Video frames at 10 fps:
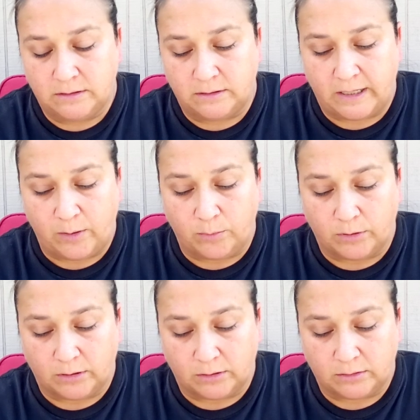they
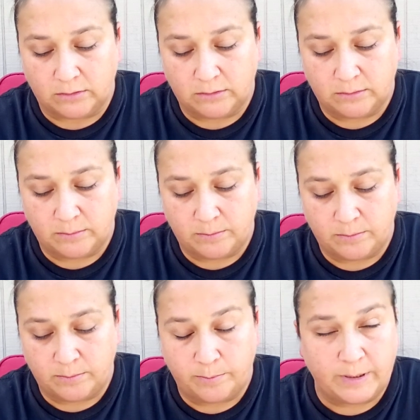were
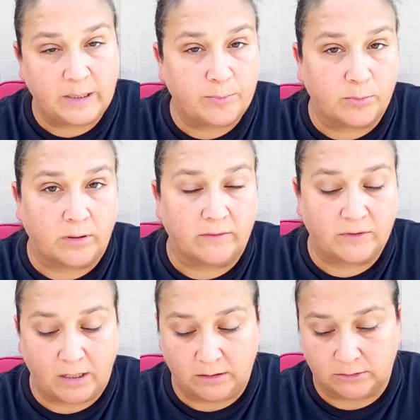people of
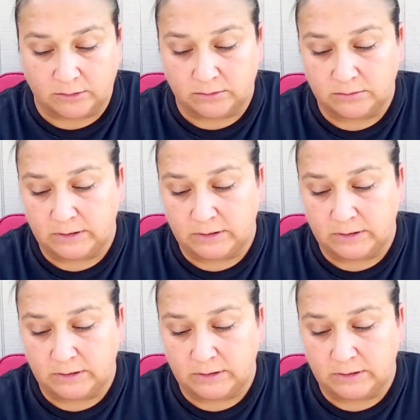color.